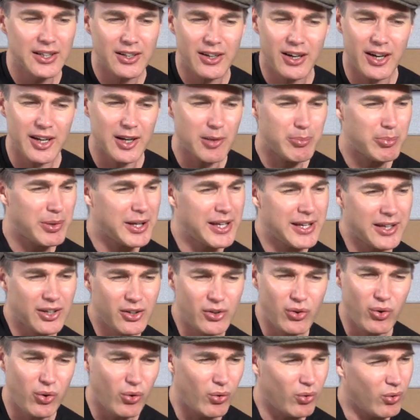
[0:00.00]
kind of being
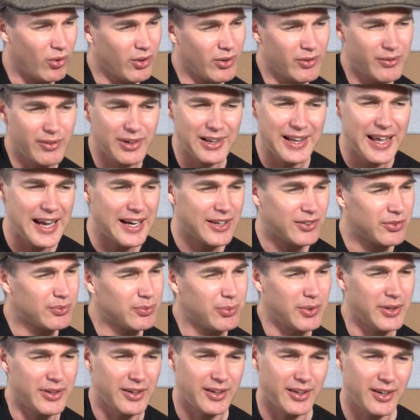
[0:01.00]
cool and
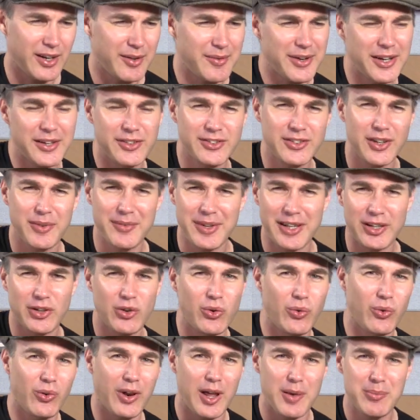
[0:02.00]
relaxed with it. And I don't mean
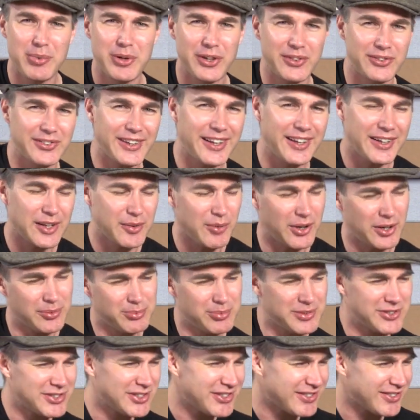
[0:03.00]
cool like personality wise,
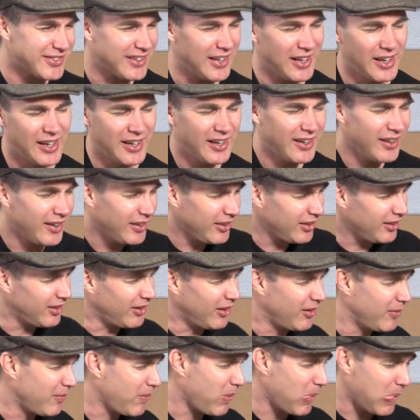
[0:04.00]
but just, you
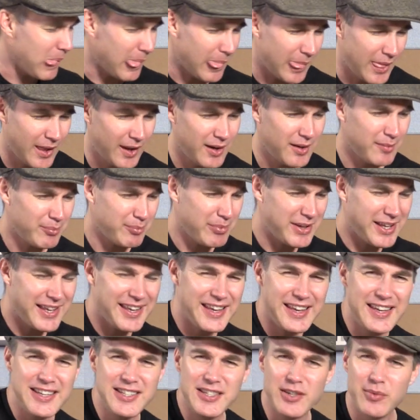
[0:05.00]
know, be
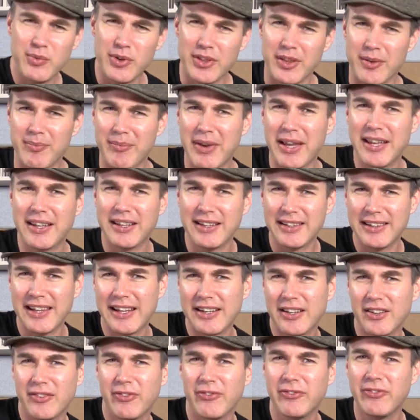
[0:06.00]
easy with it. Make it,
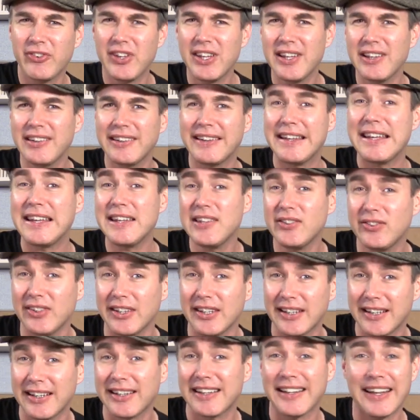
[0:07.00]
let it feel
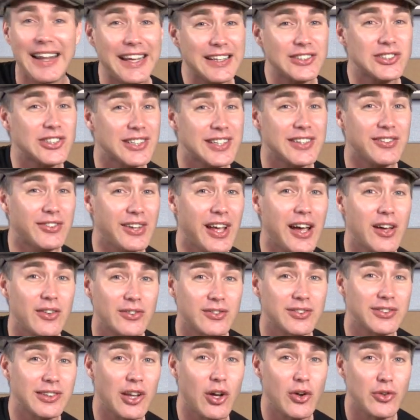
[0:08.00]
easy, and it'll actually
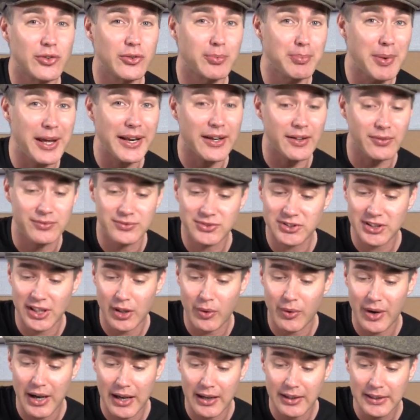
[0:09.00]
sound loads better.
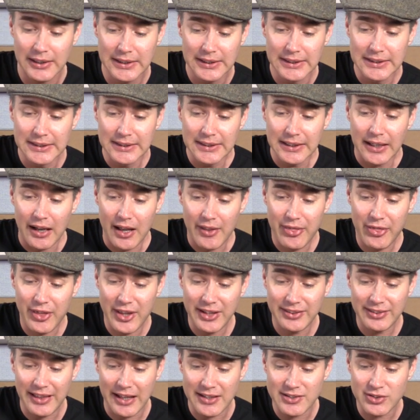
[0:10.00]
So I
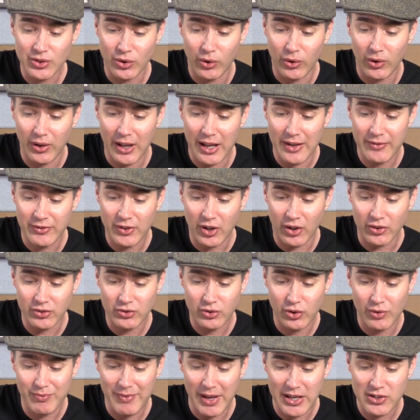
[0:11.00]
think that's all I've
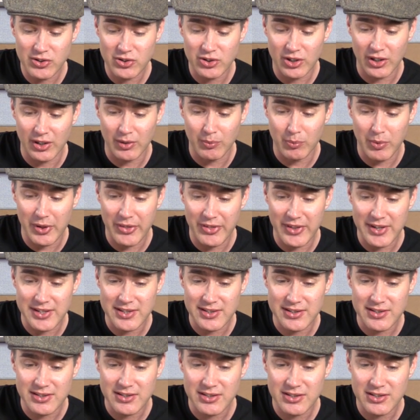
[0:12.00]
got to mention with
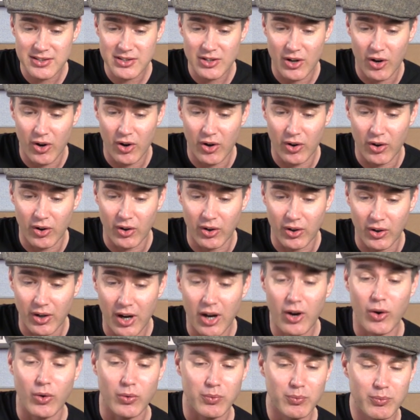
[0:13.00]
this song.
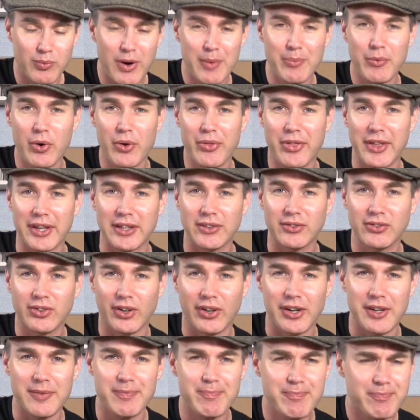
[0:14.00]
Oh, one more thing,
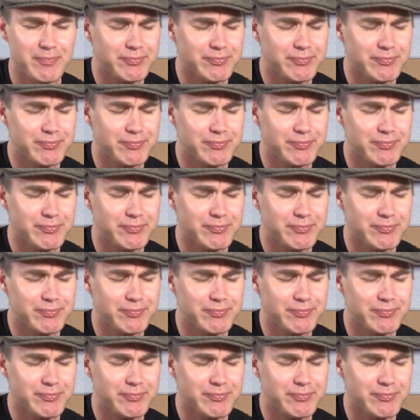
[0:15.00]
sorry.